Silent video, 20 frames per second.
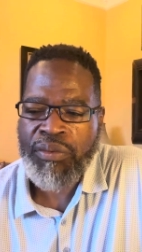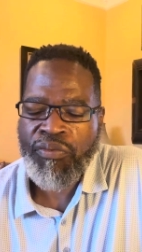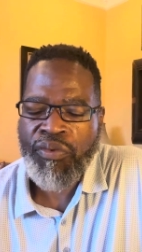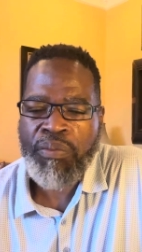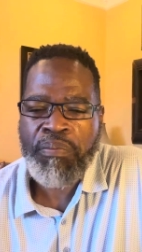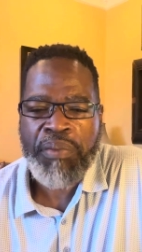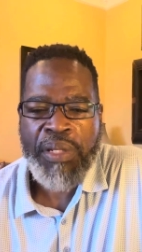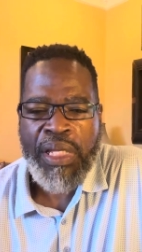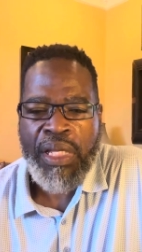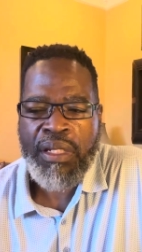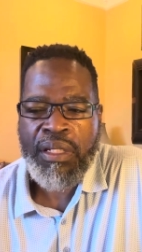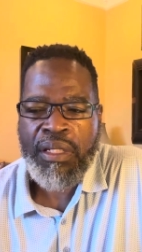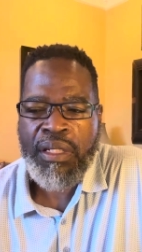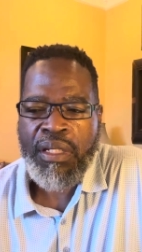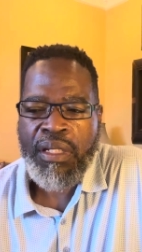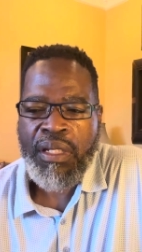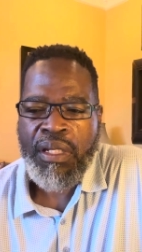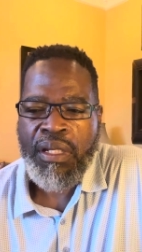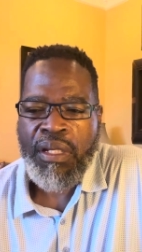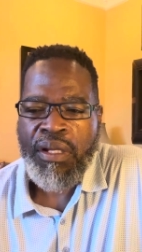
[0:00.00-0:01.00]
repent
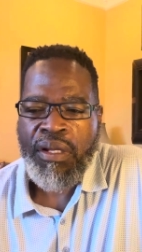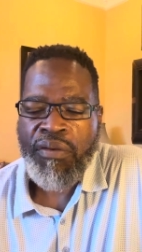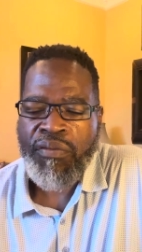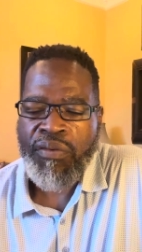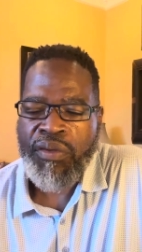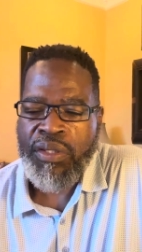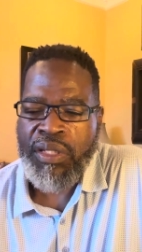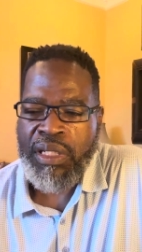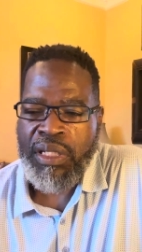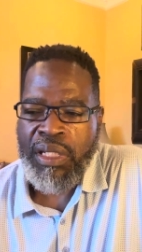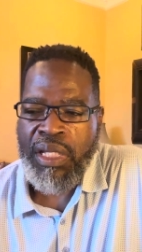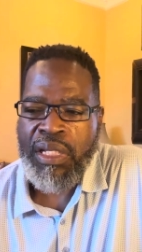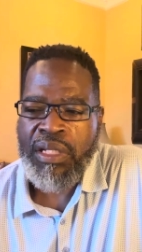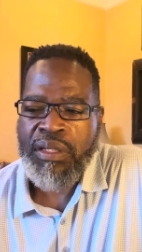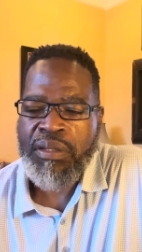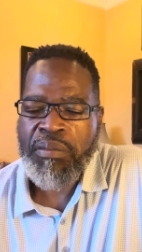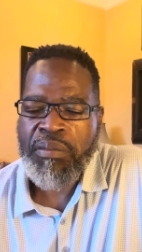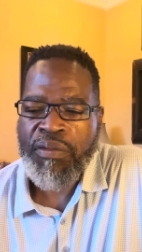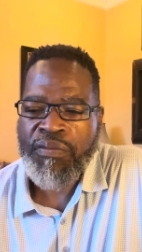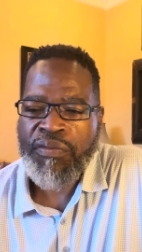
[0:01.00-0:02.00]
for the
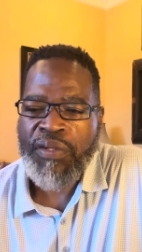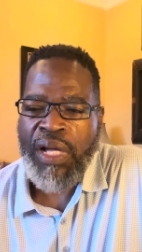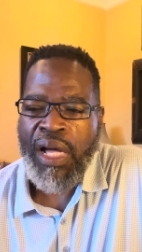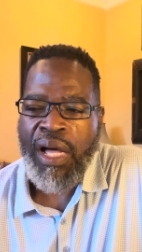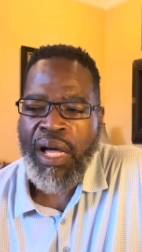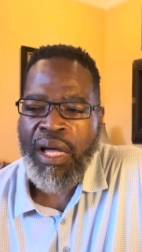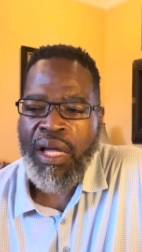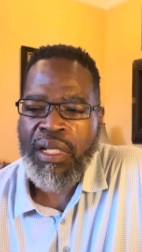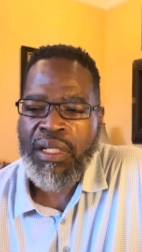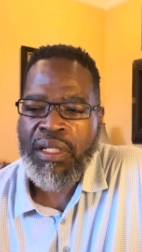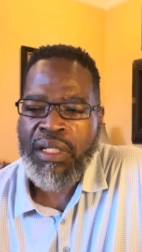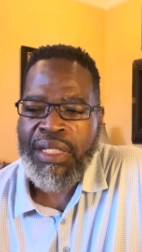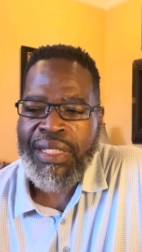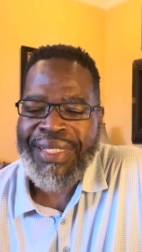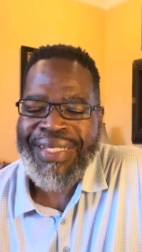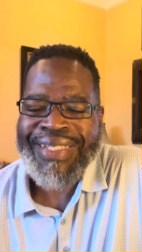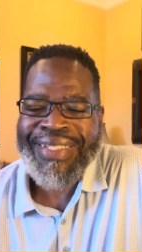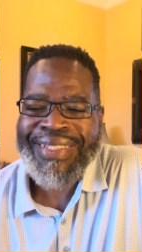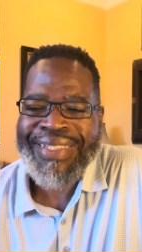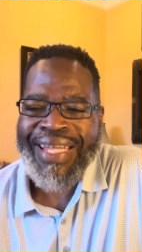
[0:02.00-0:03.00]
kingdom of God
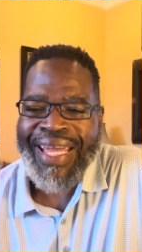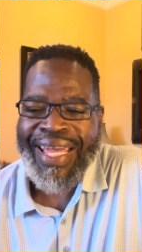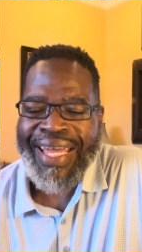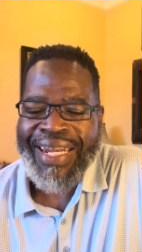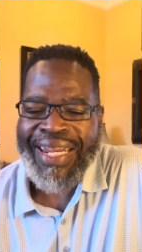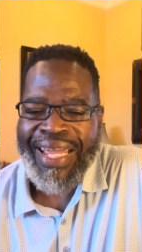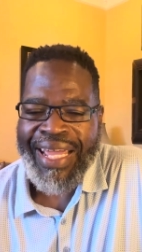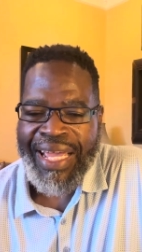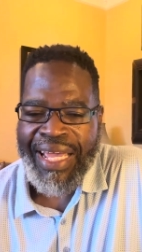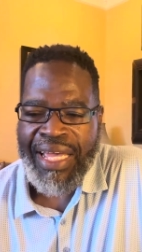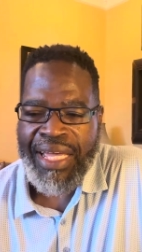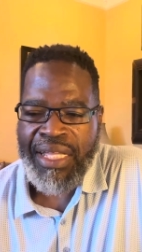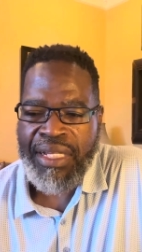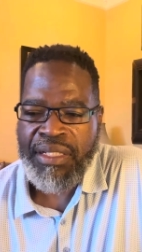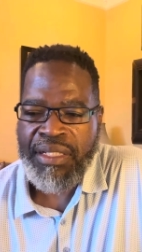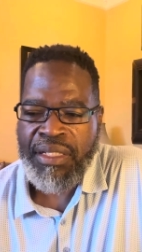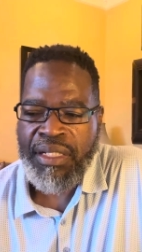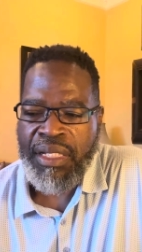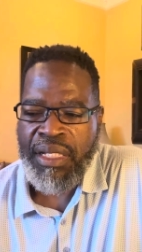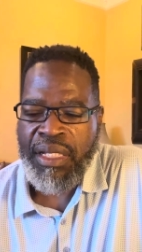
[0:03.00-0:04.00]
is at hand.
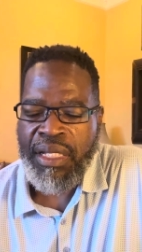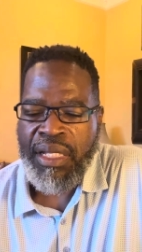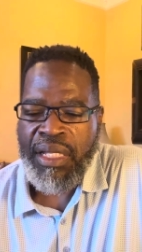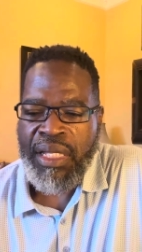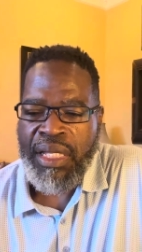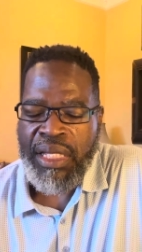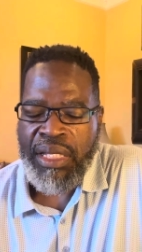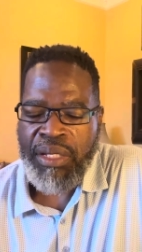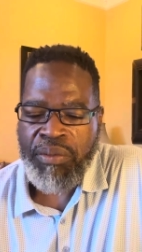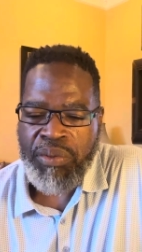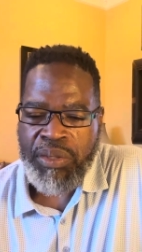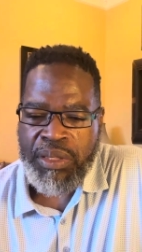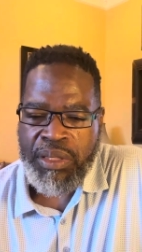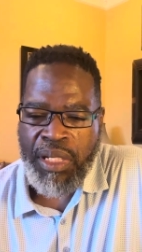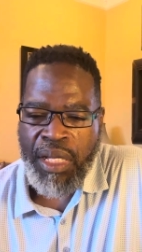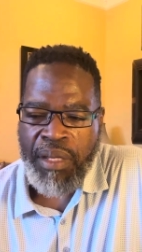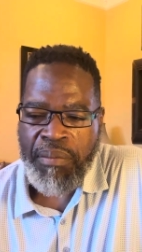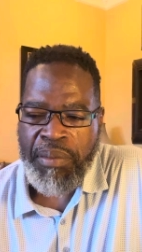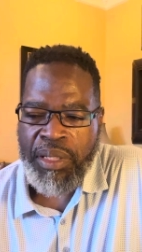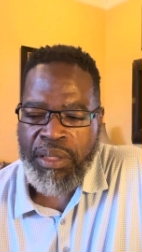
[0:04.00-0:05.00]
He was
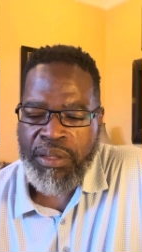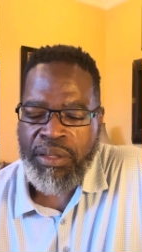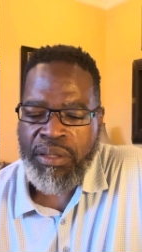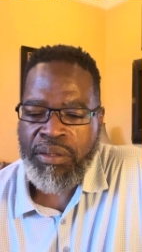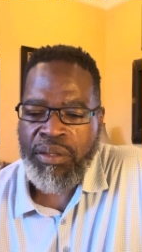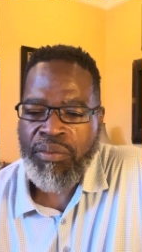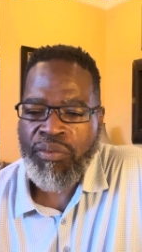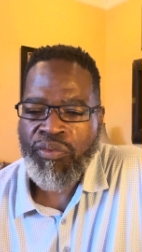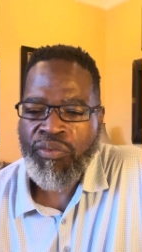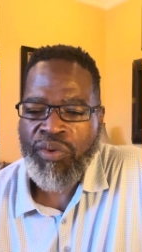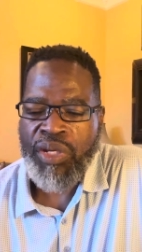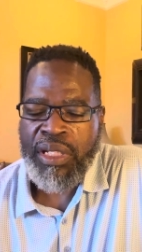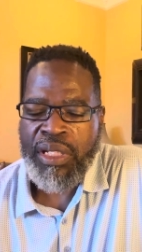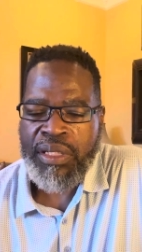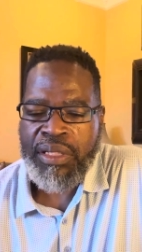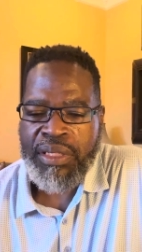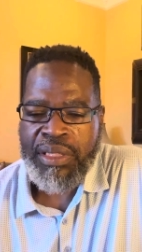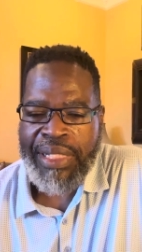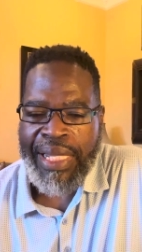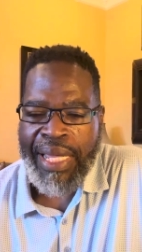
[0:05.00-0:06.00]
coming to
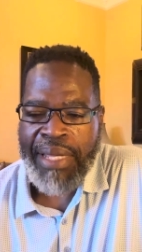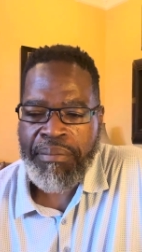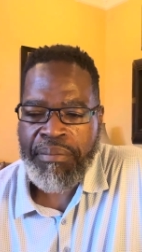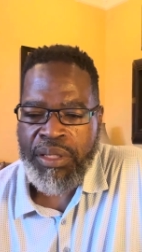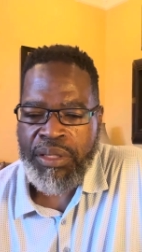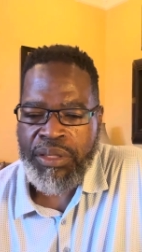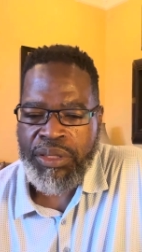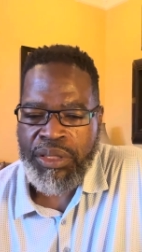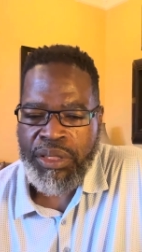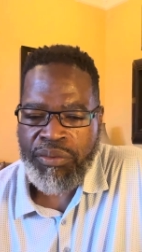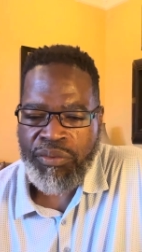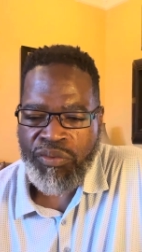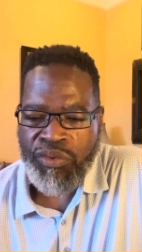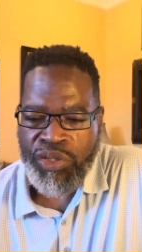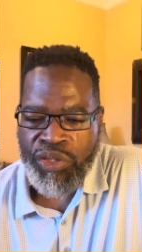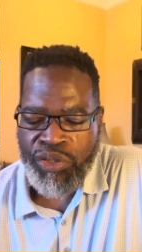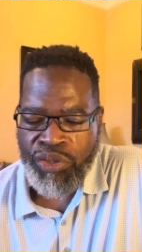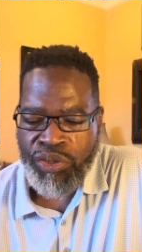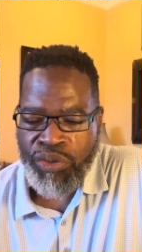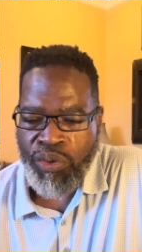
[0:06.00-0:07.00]
reestablish and
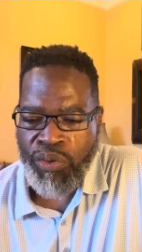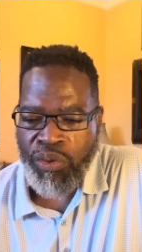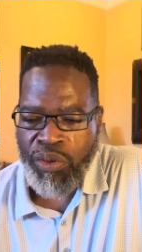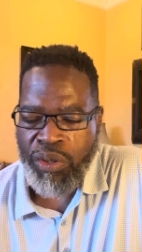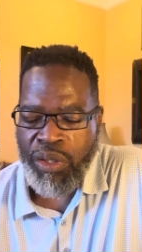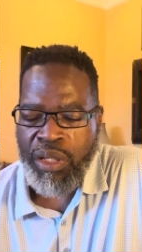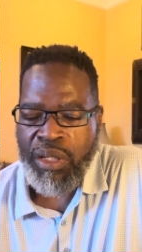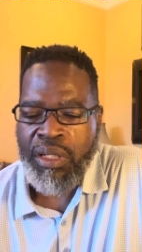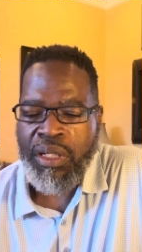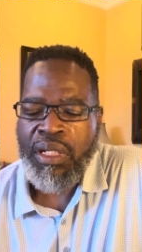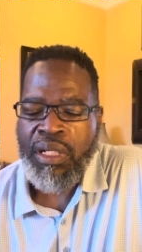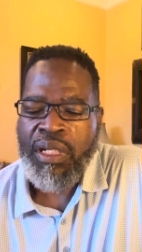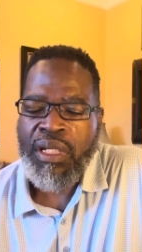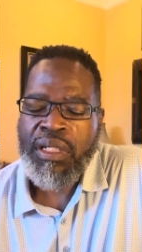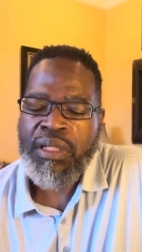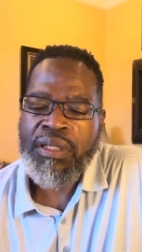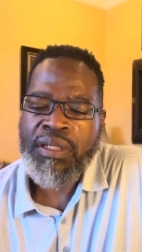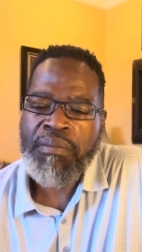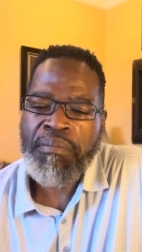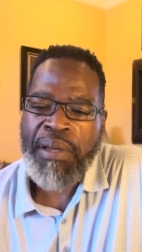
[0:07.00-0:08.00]
restore
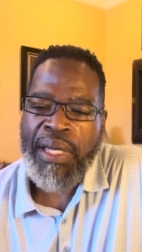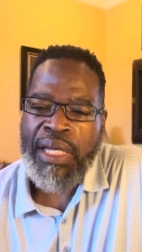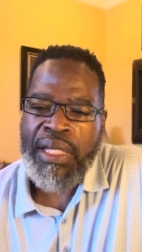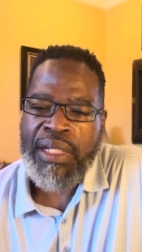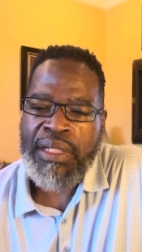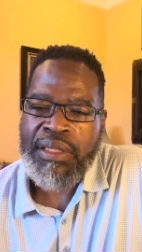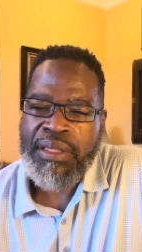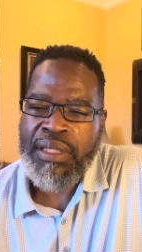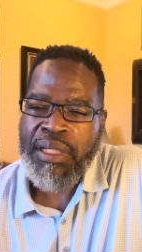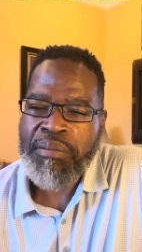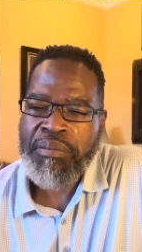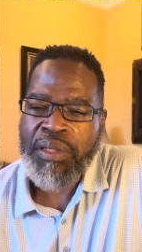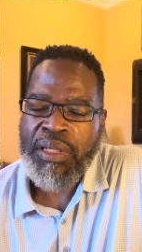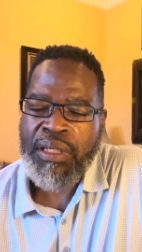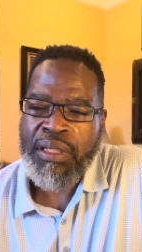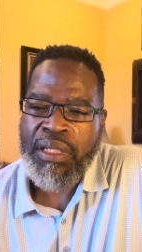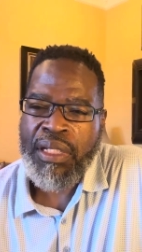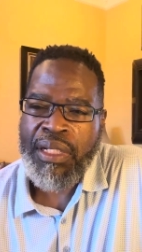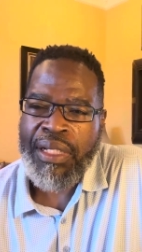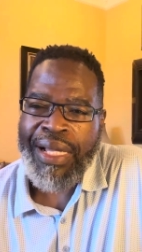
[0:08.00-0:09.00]
to man something
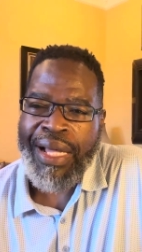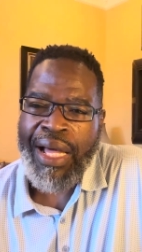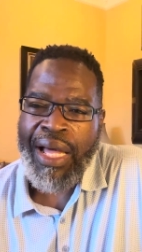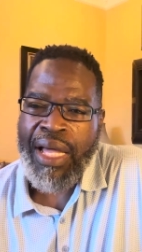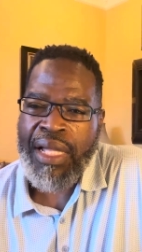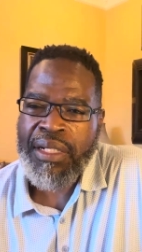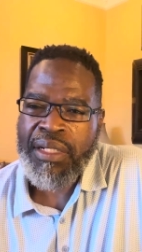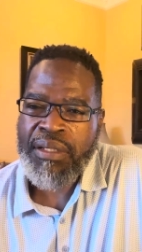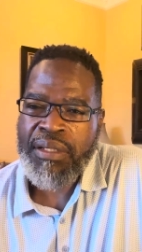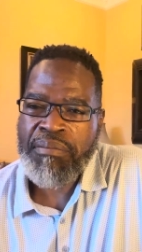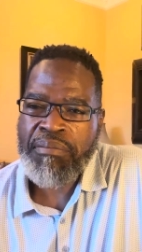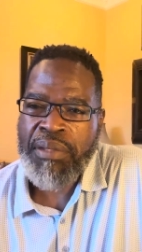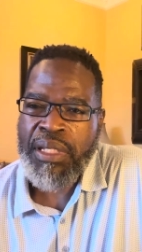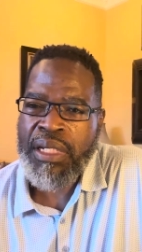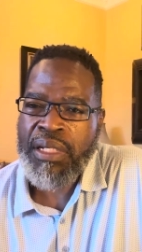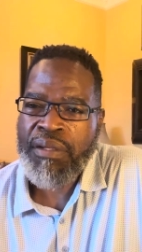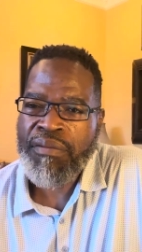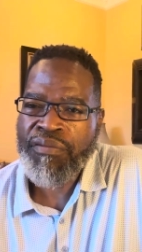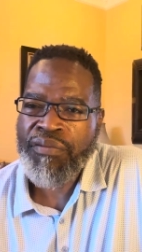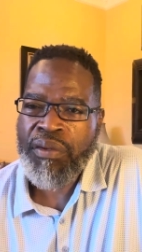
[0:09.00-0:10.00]
that God
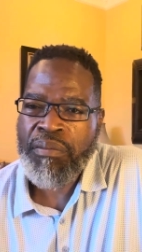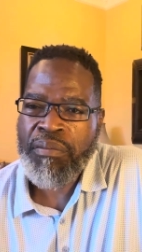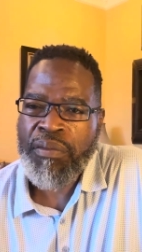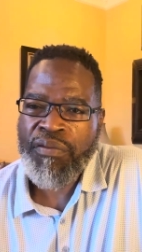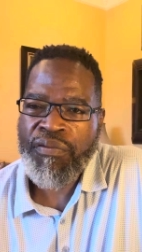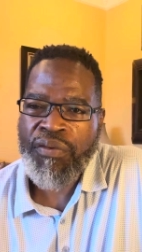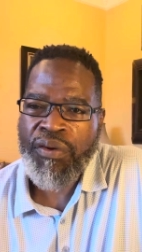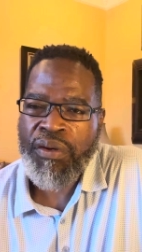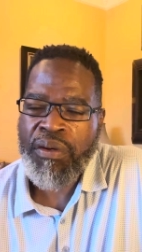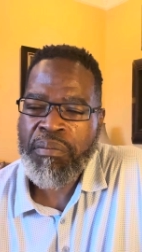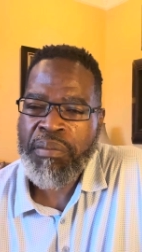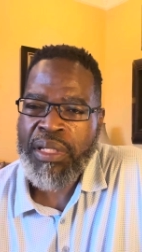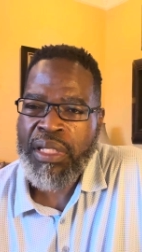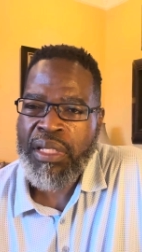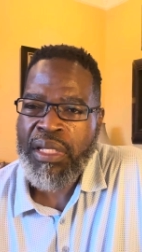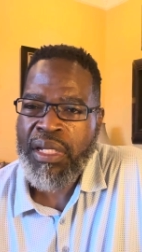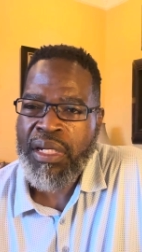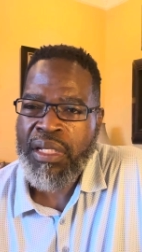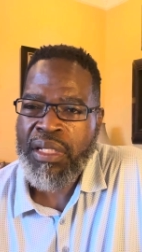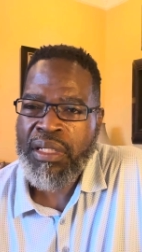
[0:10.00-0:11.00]
committed from the very
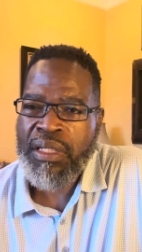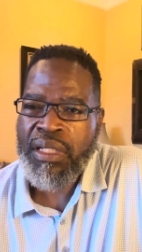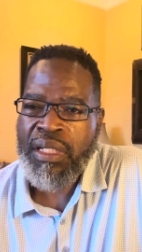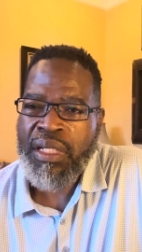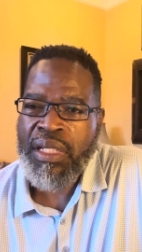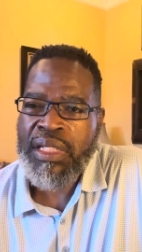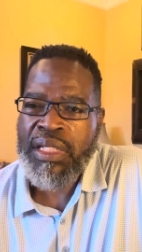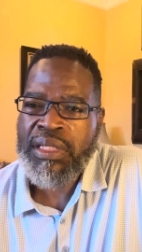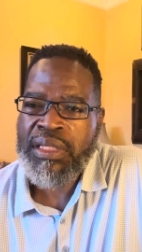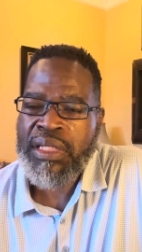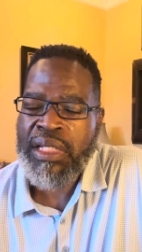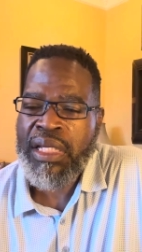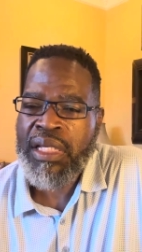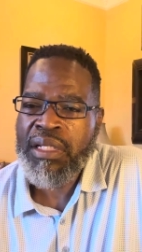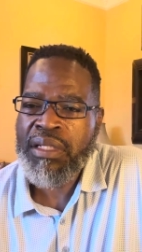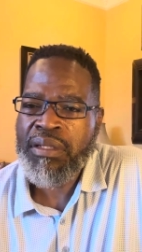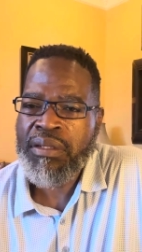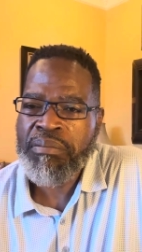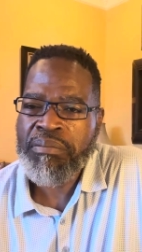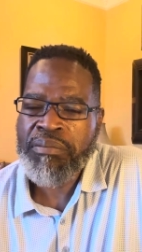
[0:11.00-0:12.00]
beginning, his
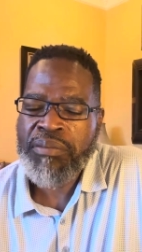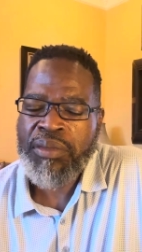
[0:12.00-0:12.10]
kingdom.